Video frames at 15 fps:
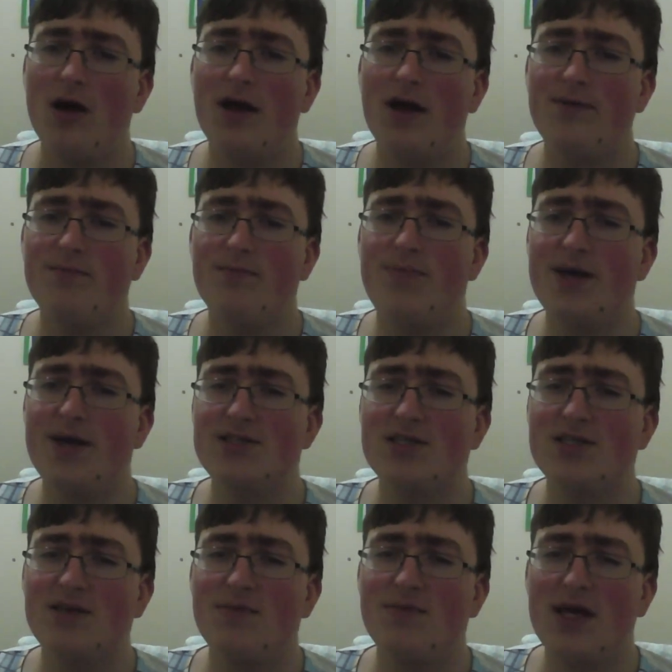It
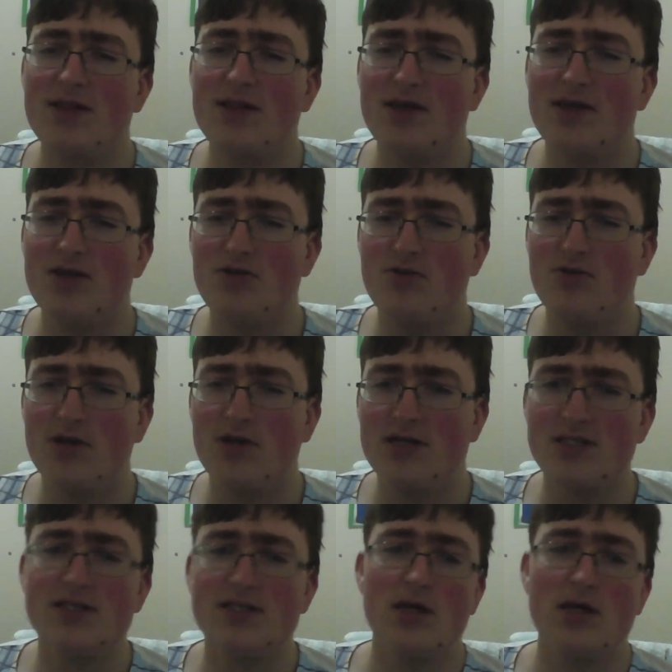basically meant that you, as
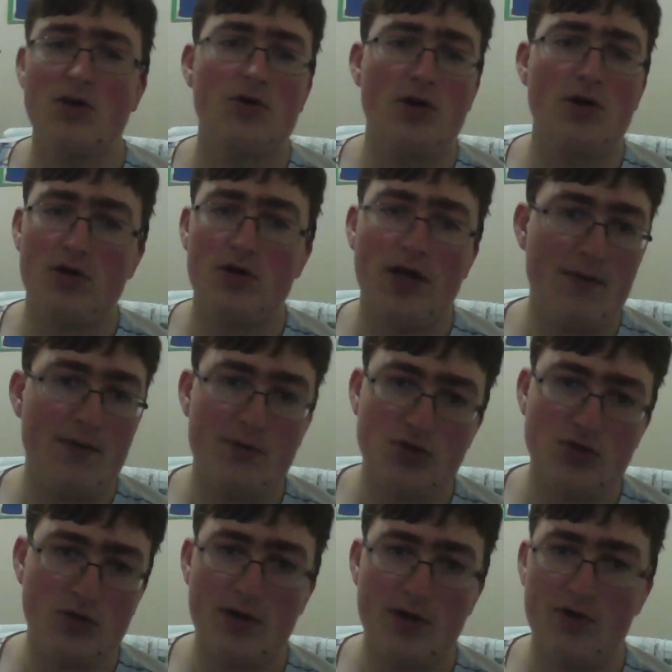I said earlier, like I've been
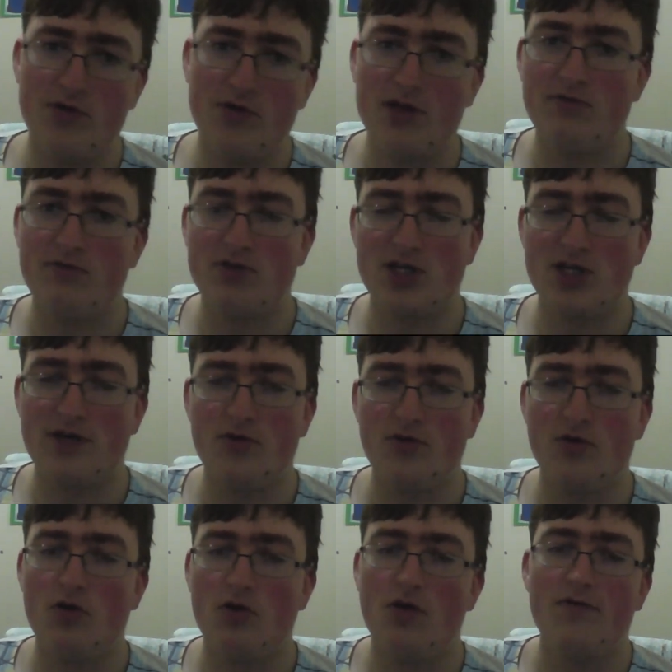talking about Adrenaline Rush kind of
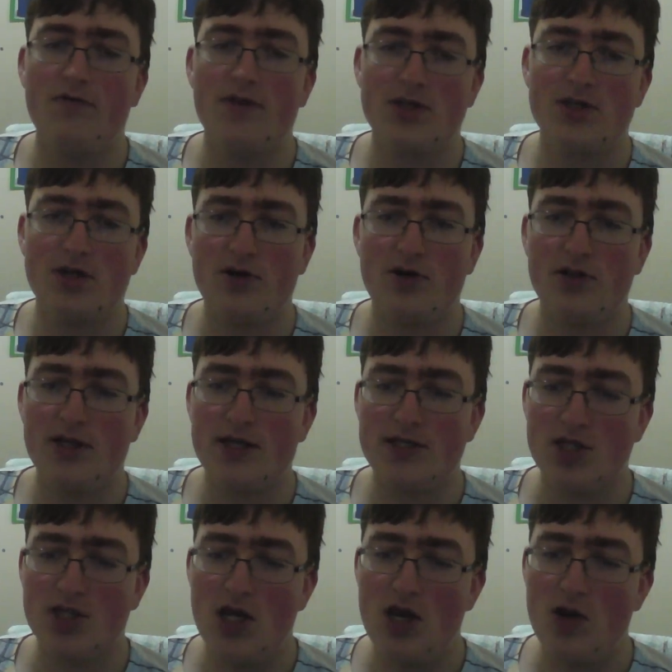on and off the entire list.